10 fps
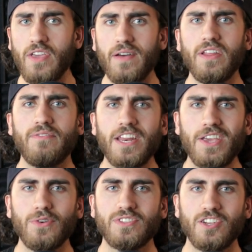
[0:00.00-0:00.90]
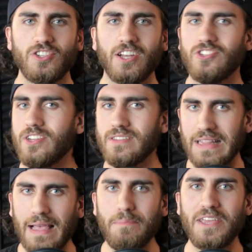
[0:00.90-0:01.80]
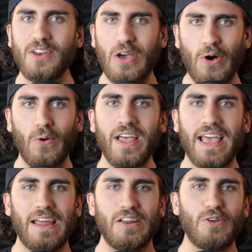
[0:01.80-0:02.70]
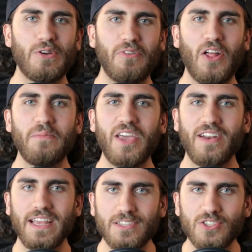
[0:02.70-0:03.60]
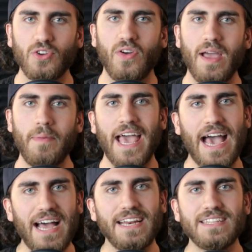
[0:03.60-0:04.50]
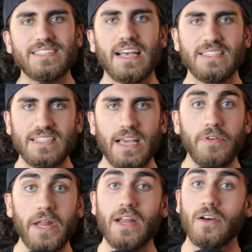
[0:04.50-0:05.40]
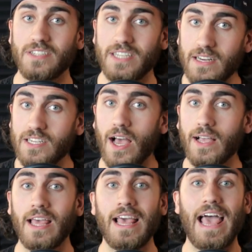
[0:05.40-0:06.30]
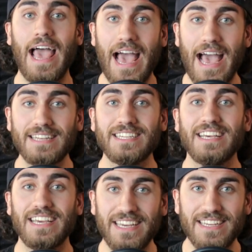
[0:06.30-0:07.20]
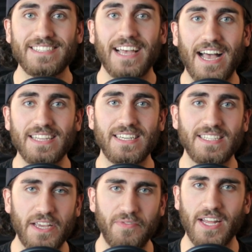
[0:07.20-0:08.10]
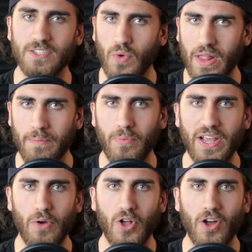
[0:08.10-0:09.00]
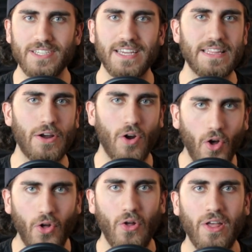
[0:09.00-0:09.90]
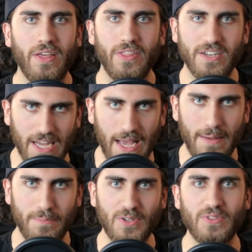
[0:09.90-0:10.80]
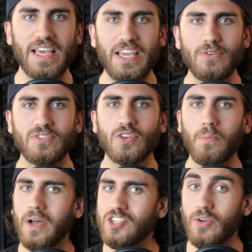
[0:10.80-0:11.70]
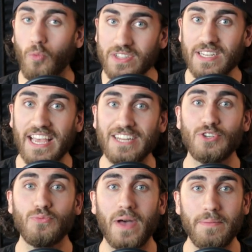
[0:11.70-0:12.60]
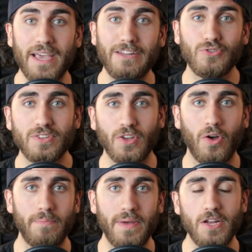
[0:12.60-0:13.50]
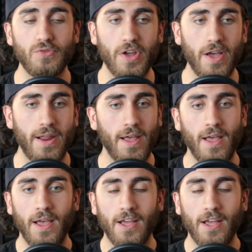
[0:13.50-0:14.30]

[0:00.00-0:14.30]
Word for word: If you have any video suggestions, let me know, and you can follow me on Instagram at It's Isaac David, and on TikTok at It's Isaac David as well. I'm putting out content there all the time. So thank you so much once again to my patrons on Patreon.